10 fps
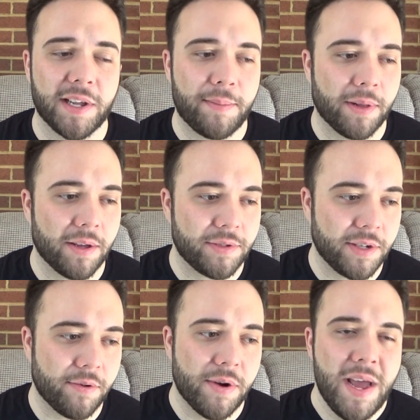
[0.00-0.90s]
down below
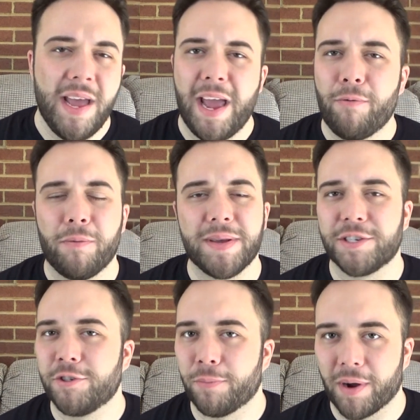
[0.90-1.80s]
too. It won't be a
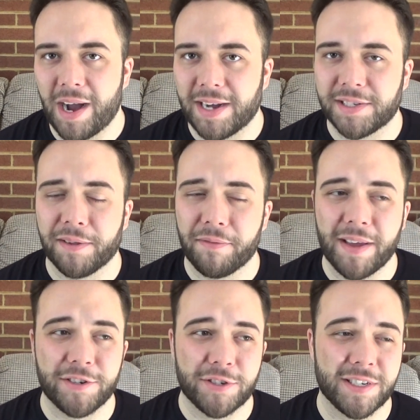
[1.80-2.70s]
super constant
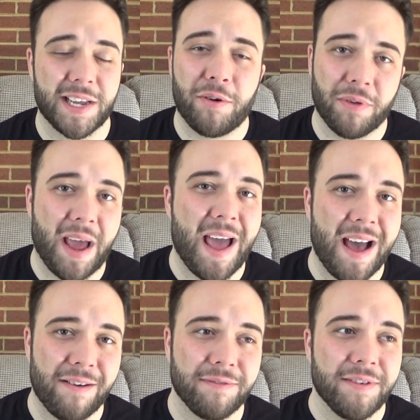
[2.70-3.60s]
thing just because I don't
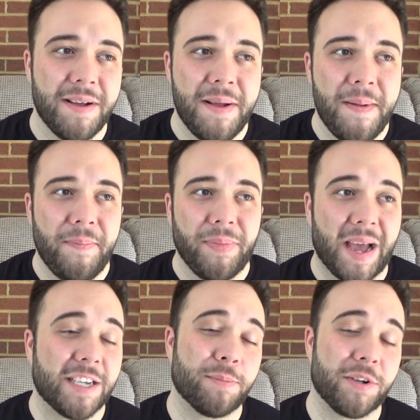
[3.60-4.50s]
have
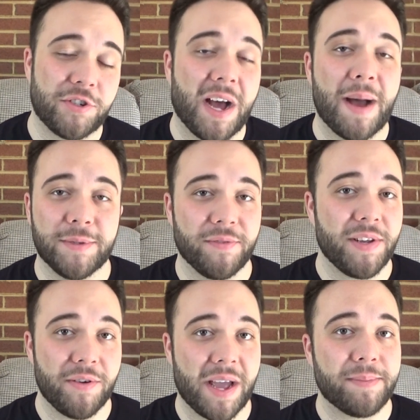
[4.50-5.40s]
as much time as a
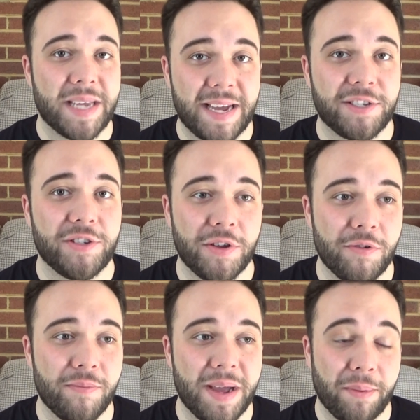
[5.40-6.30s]
video game takes
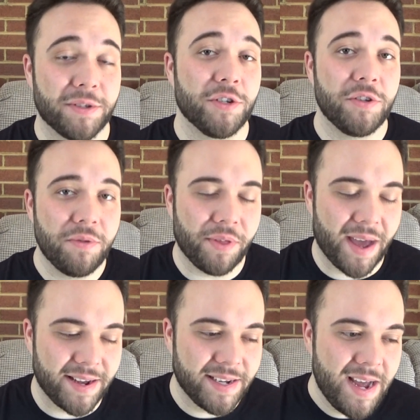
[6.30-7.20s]
to be able to do
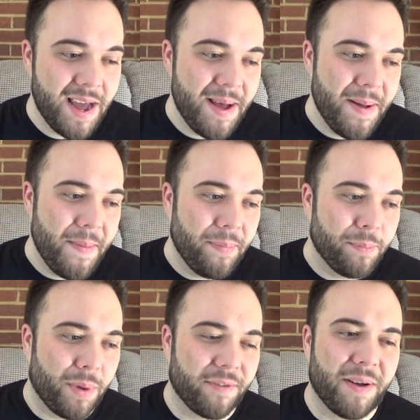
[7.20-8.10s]
that.
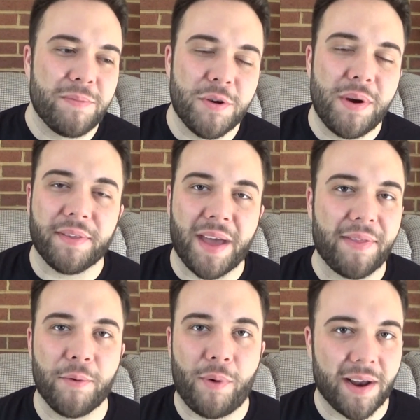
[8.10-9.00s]
But if I'm doing
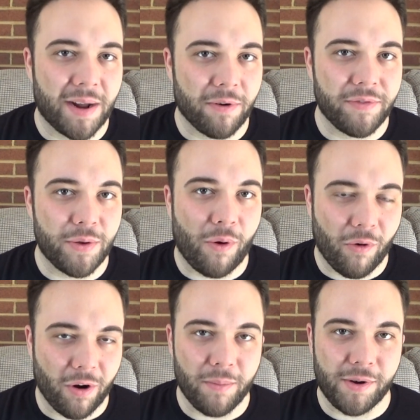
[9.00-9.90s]
that, then why not review
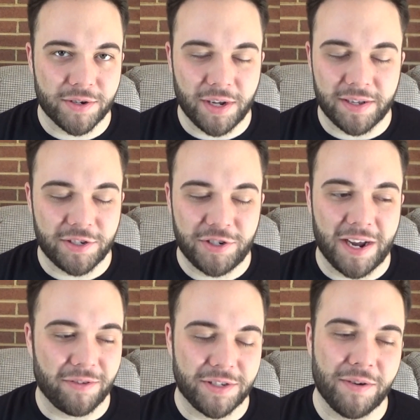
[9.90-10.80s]
horror books on this
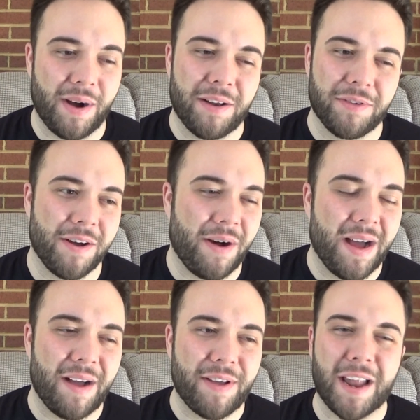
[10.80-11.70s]
channel too? I don't know.
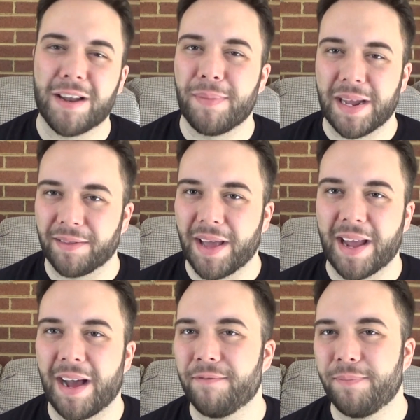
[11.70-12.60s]
I've kind of debated
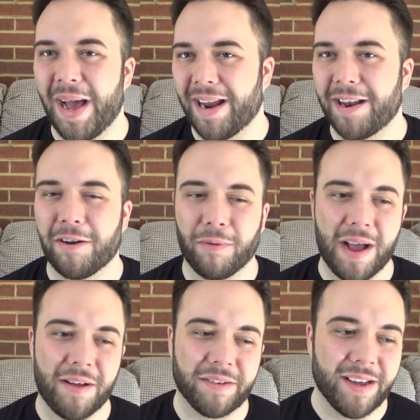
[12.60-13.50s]
that. I've batted it
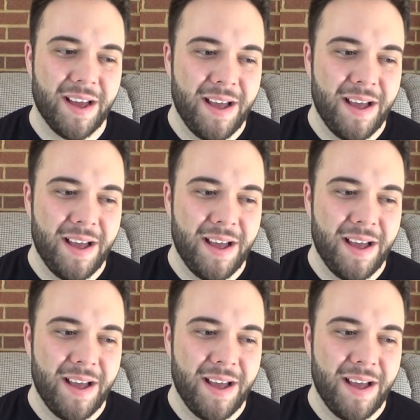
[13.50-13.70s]
around.